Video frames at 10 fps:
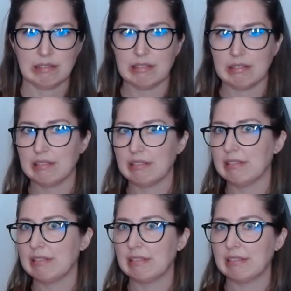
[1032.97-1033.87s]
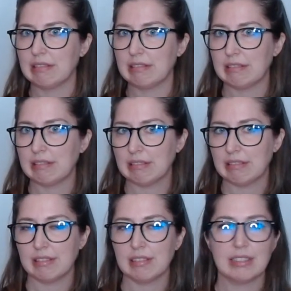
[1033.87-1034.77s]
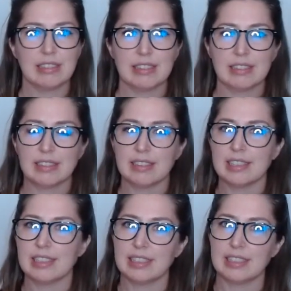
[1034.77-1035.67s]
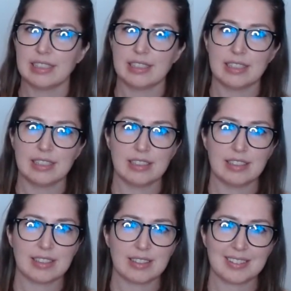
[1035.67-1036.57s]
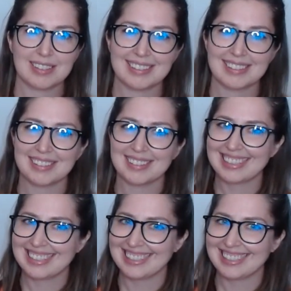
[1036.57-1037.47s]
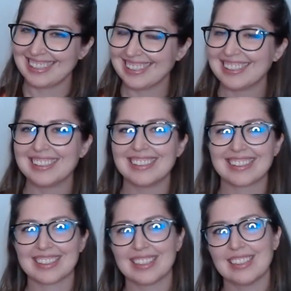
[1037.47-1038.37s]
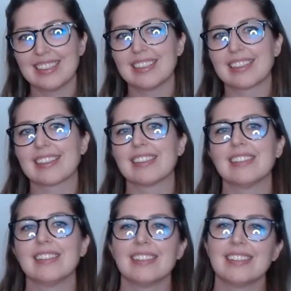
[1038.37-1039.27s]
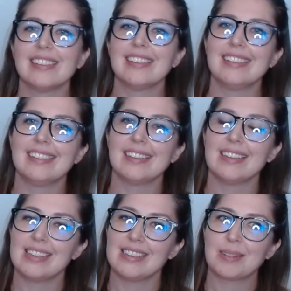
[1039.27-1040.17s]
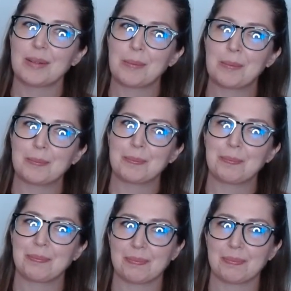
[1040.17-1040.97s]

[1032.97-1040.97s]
[no speech]